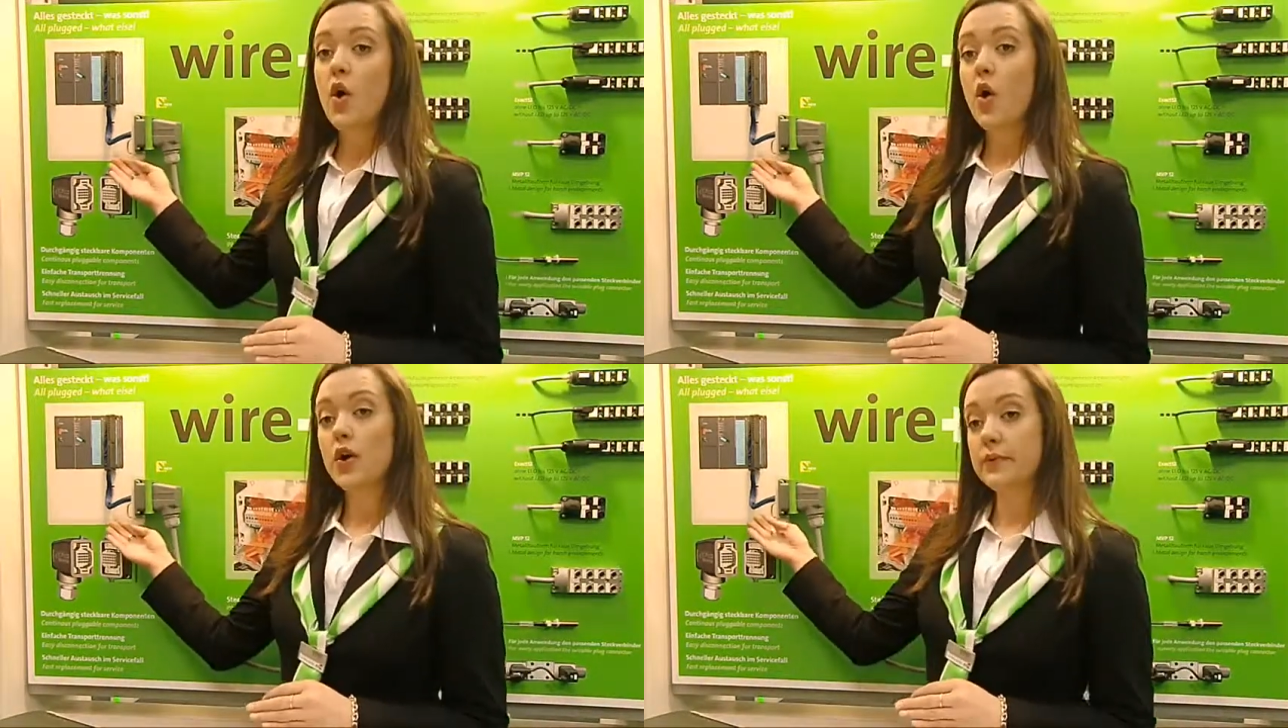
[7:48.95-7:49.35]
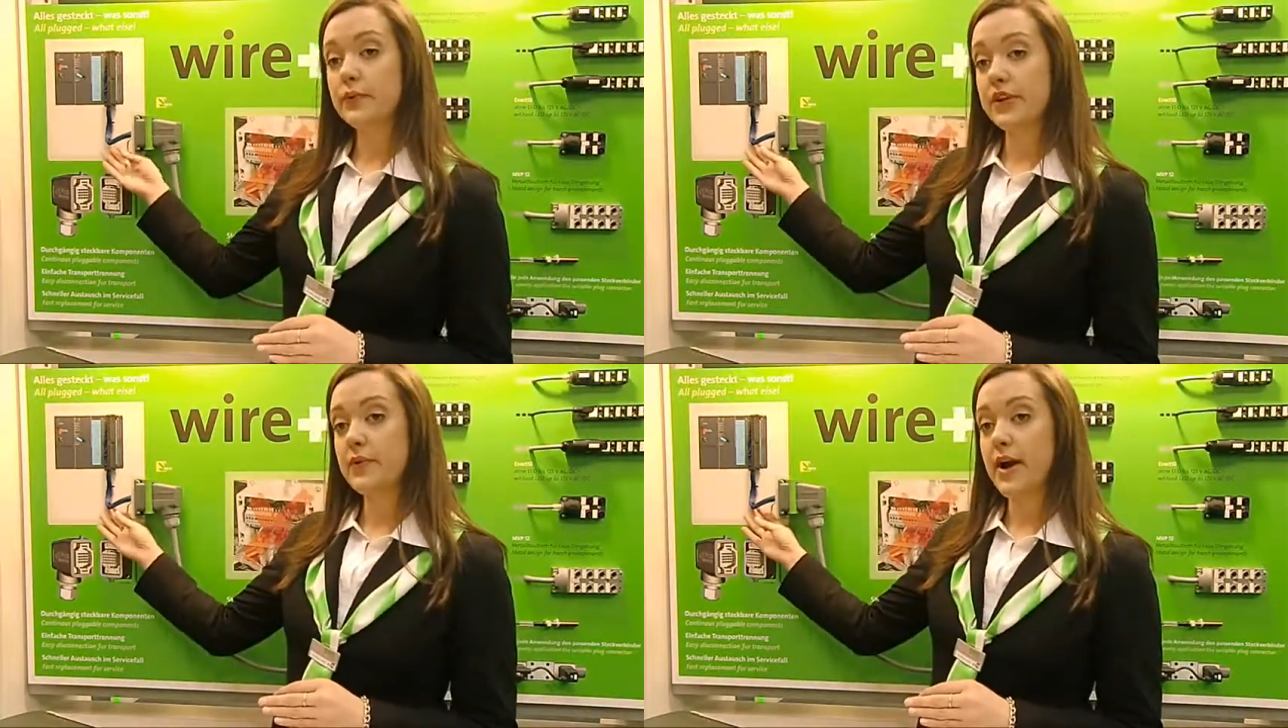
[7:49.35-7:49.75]
or a
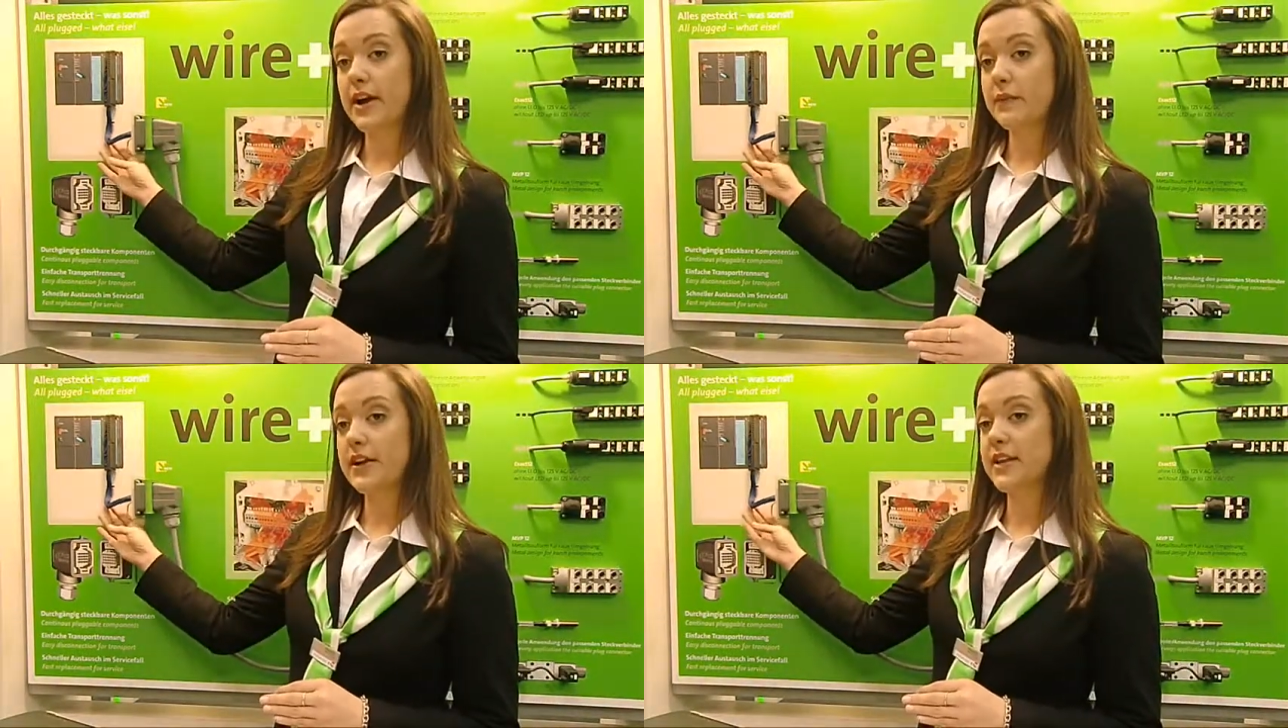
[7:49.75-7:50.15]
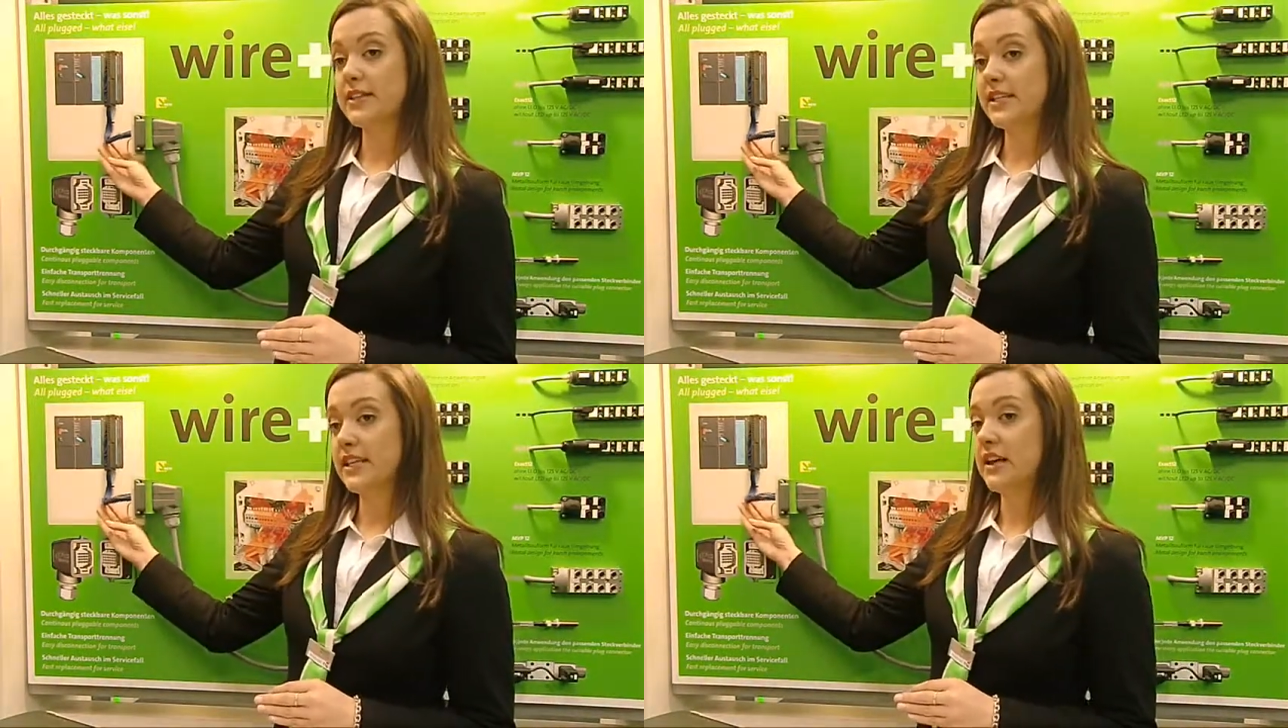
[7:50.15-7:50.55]
pre-wired
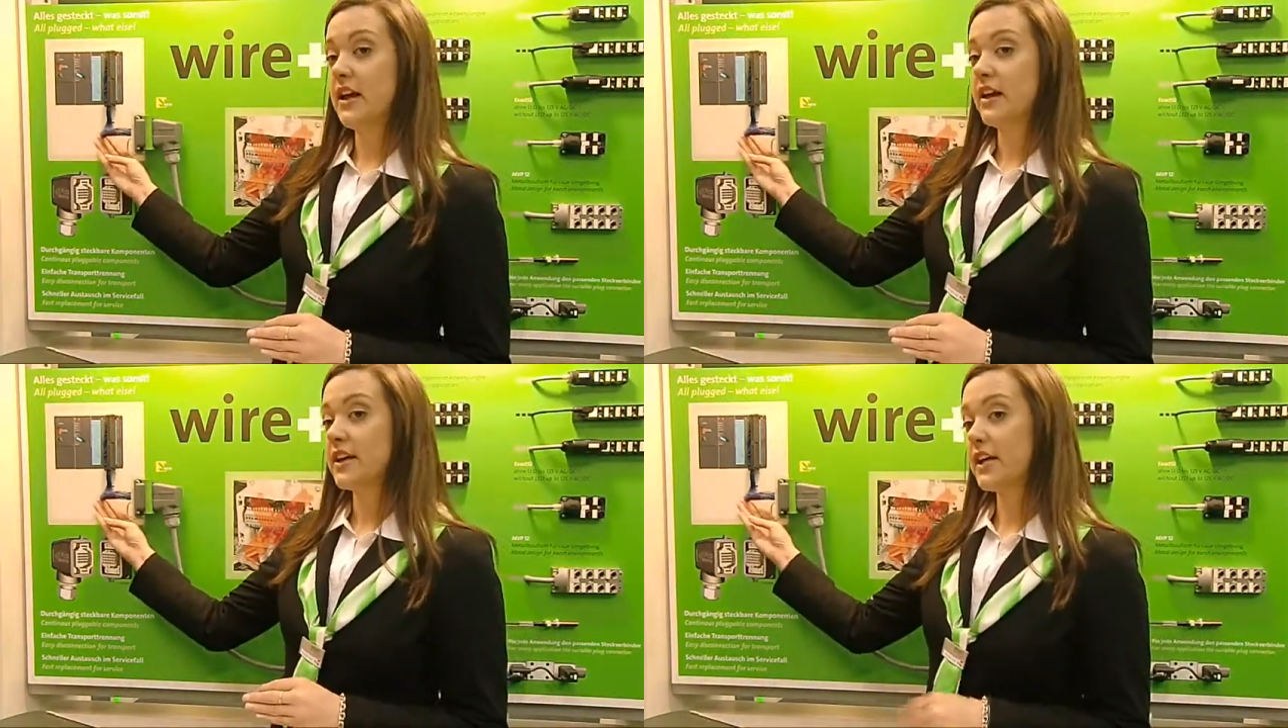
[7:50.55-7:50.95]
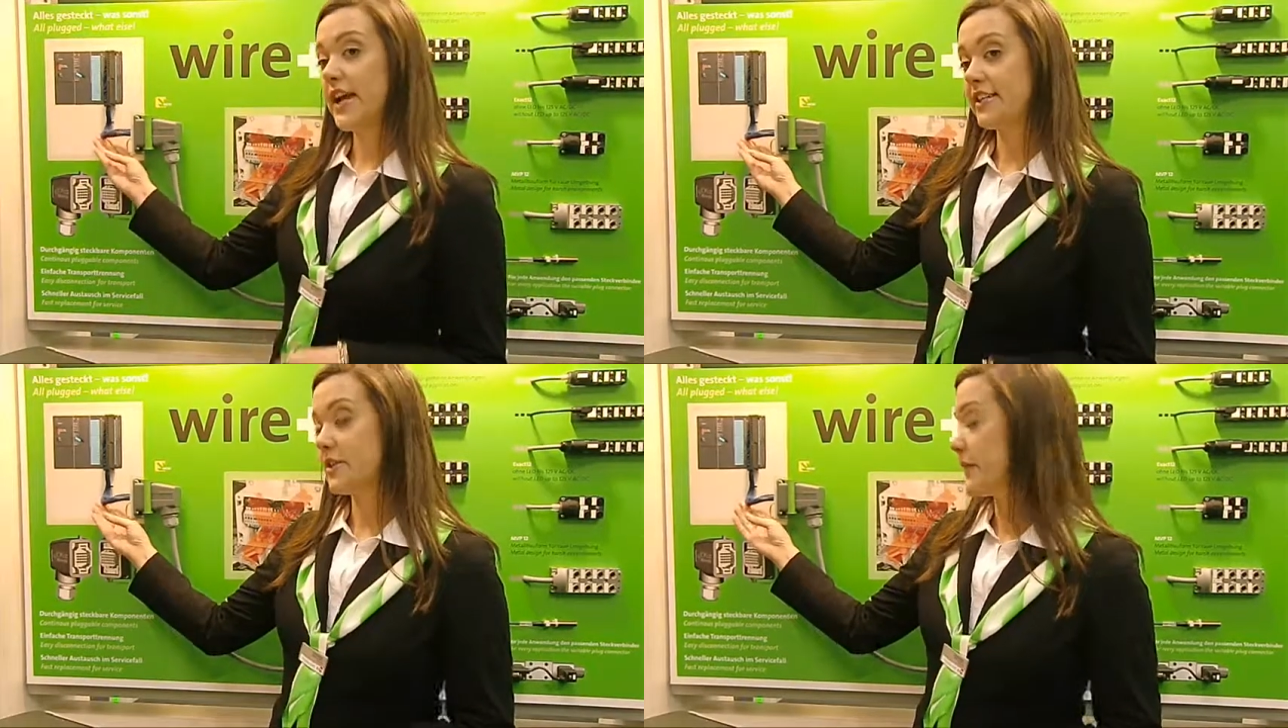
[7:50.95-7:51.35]
PLC
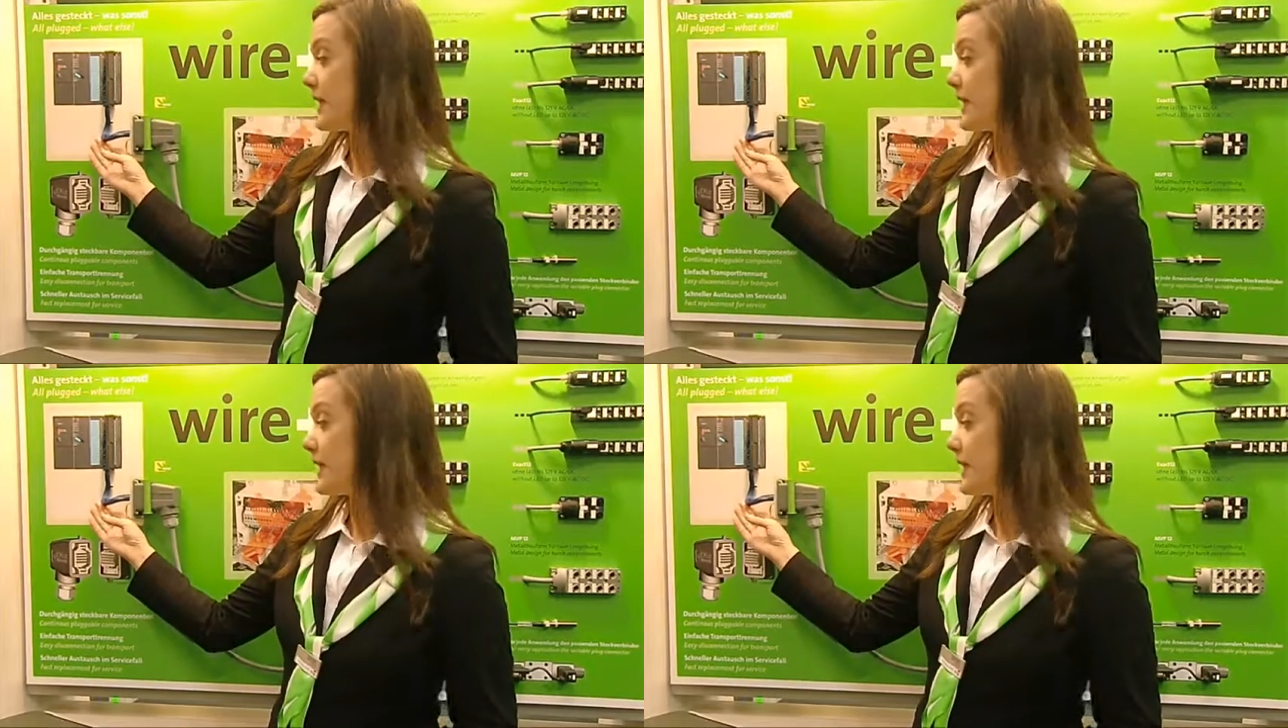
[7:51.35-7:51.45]
connector